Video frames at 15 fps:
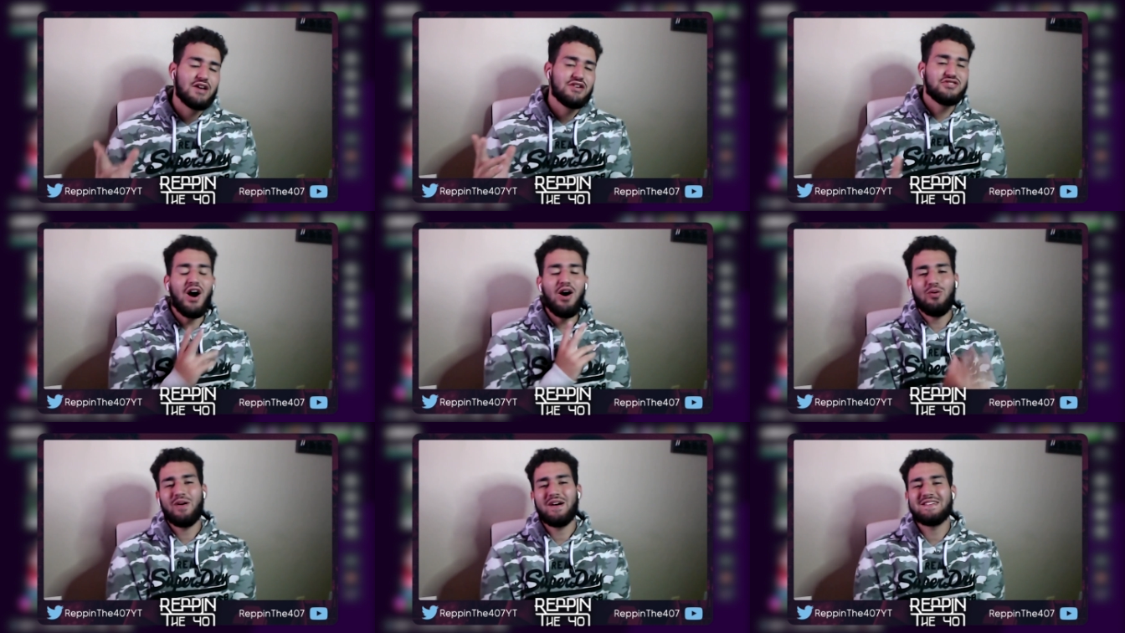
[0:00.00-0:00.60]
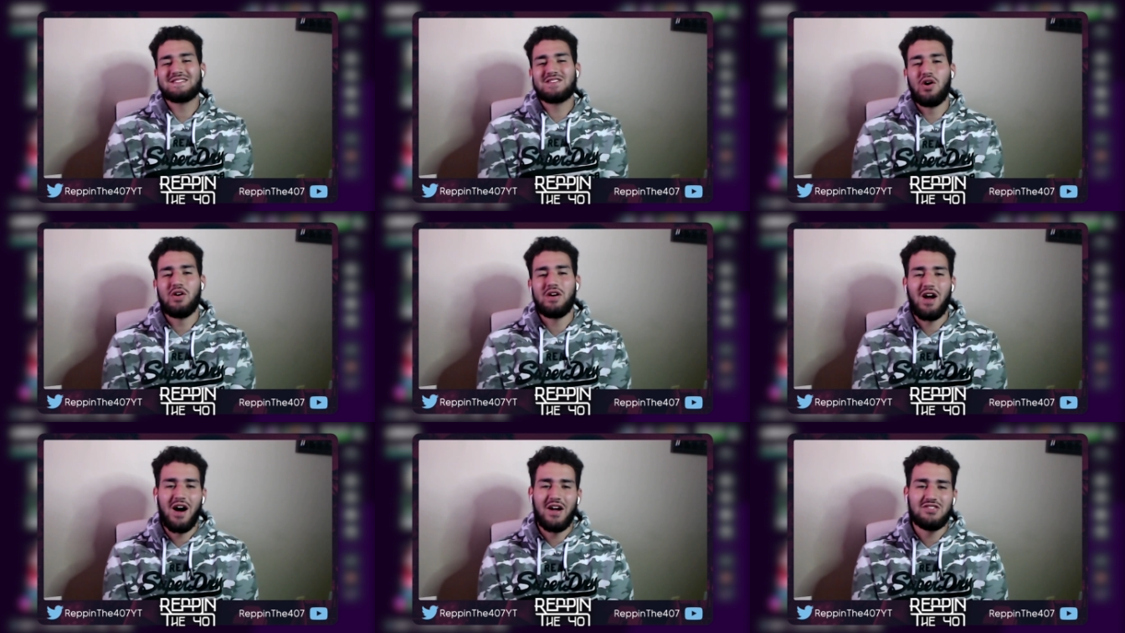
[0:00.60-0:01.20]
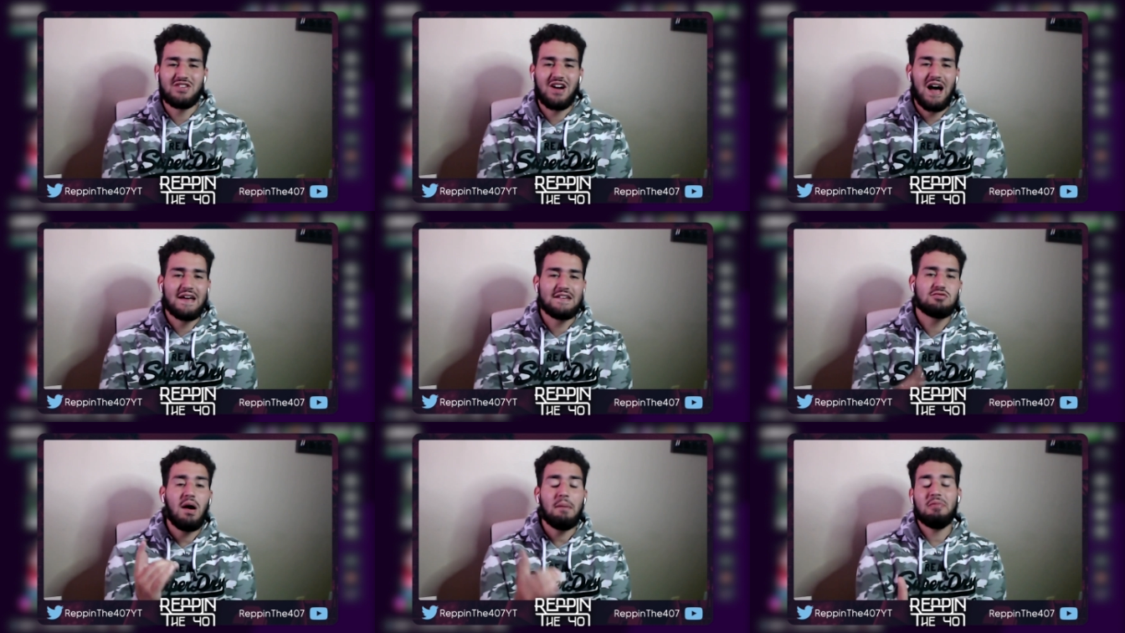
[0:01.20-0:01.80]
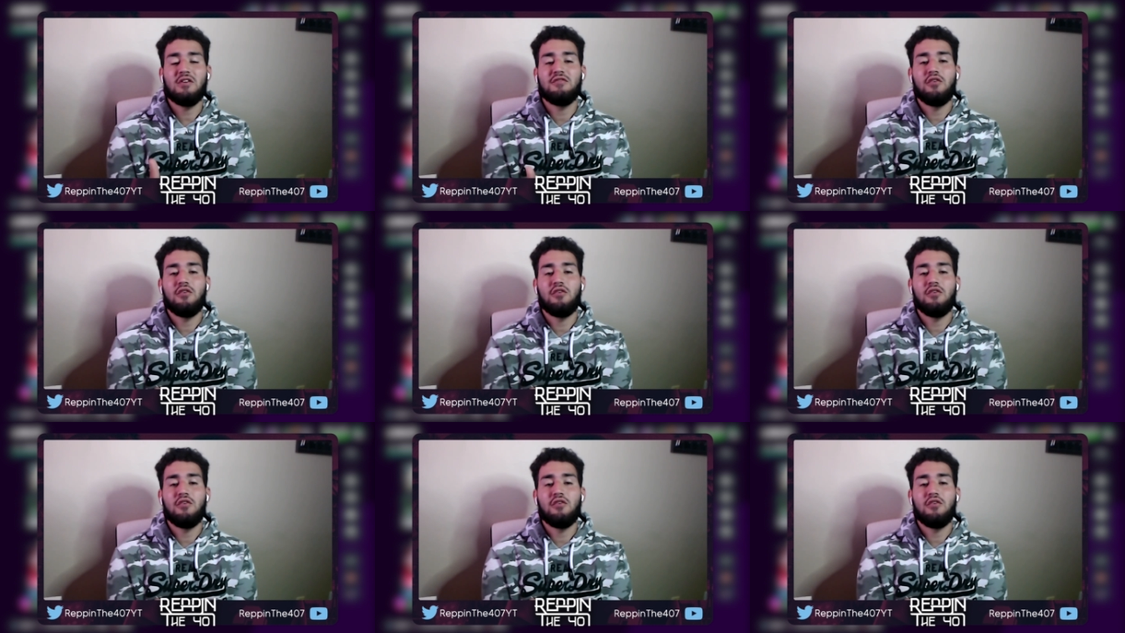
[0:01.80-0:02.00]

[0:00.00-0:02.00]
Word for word: Yo, what is going on you guys? Repping the